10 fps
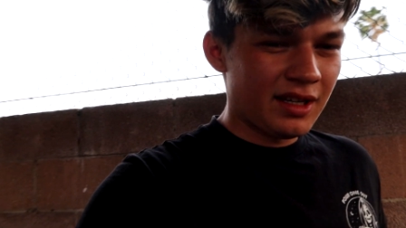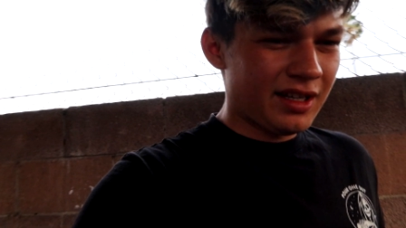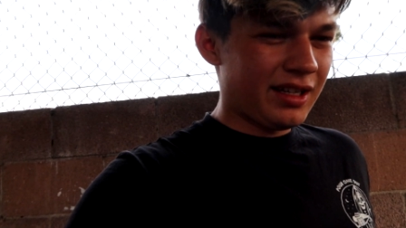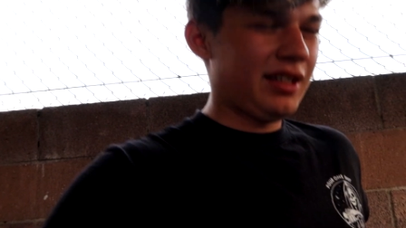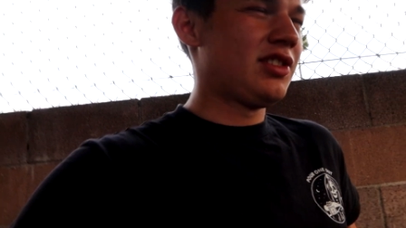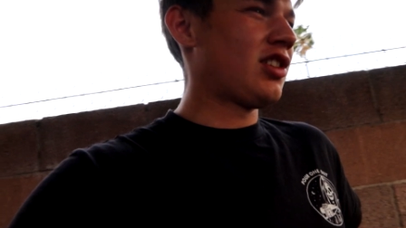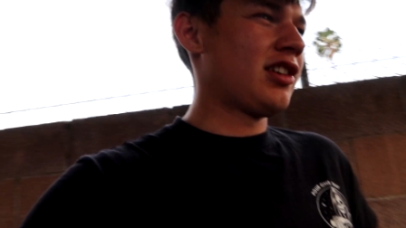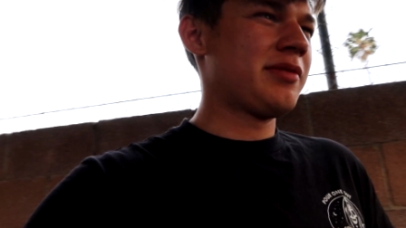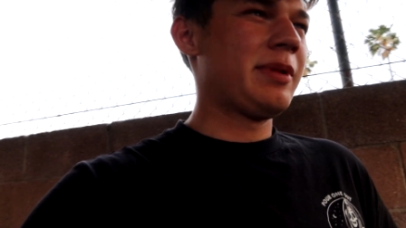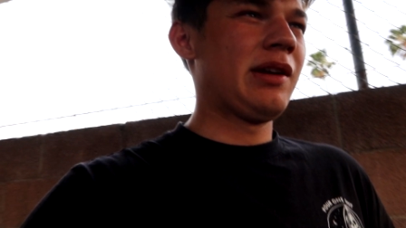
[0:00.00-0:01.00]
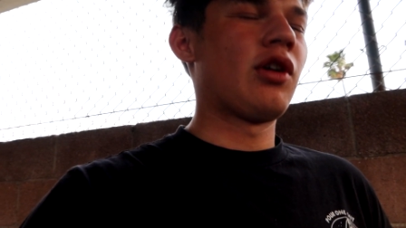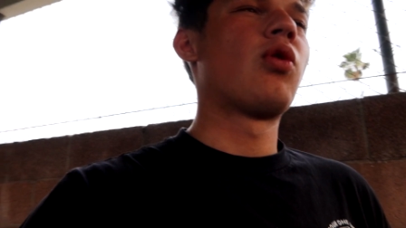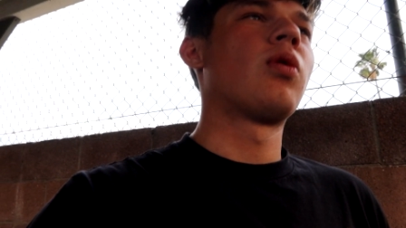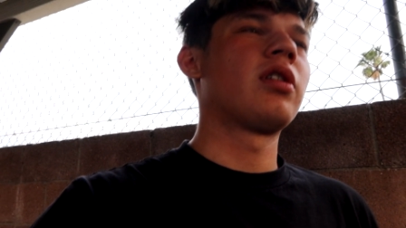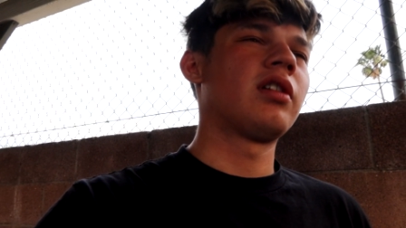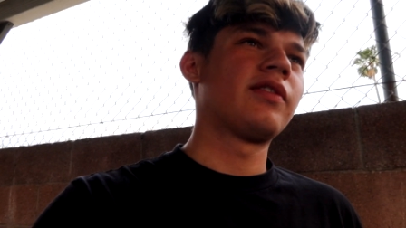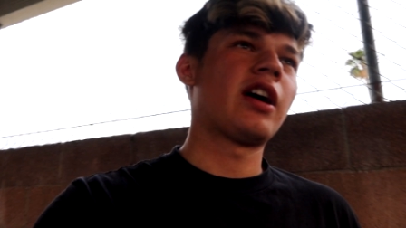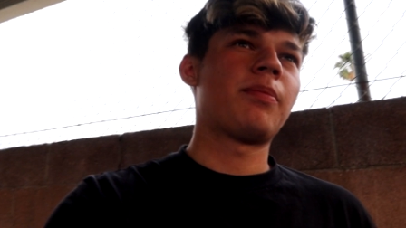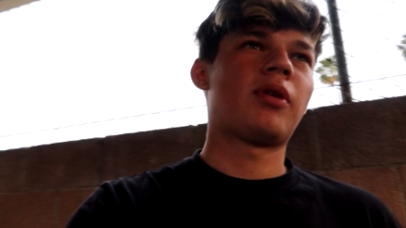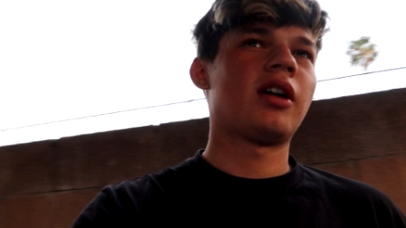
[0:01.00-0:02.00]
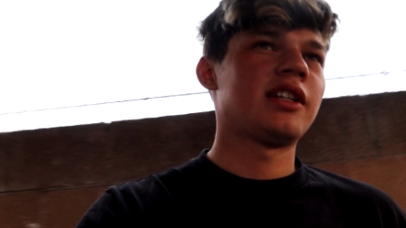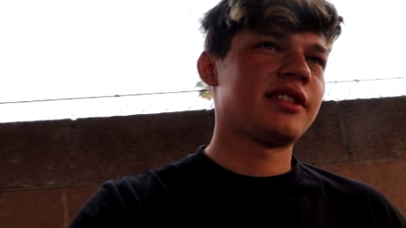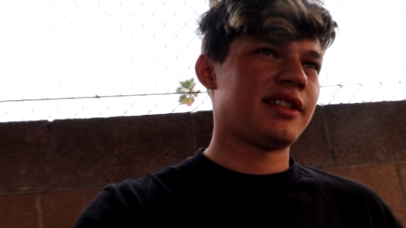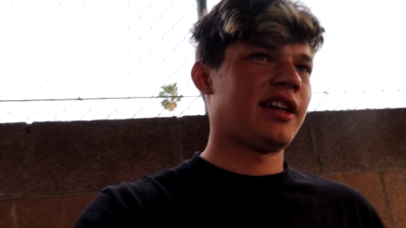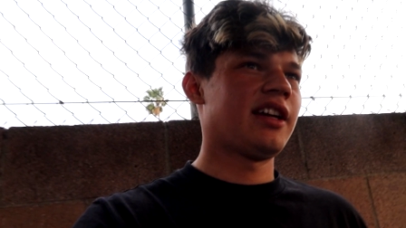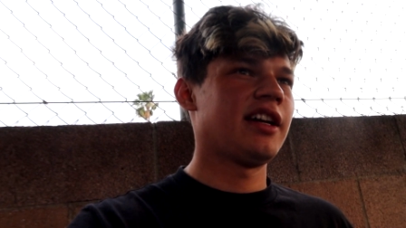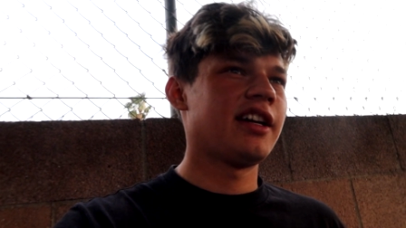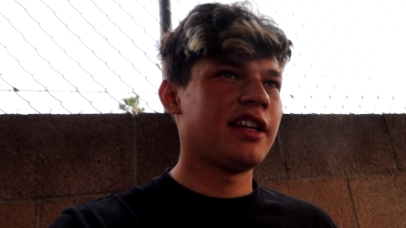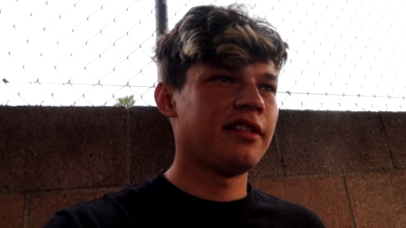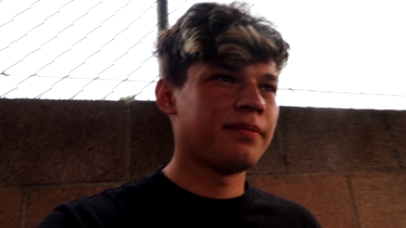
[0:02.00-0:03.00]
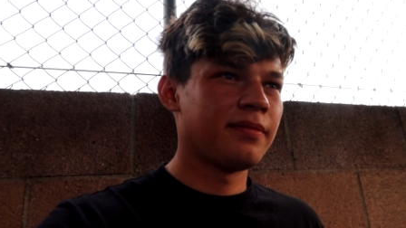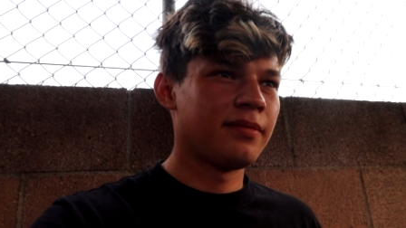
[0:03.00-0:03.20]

and he charged me a quarter of that price, and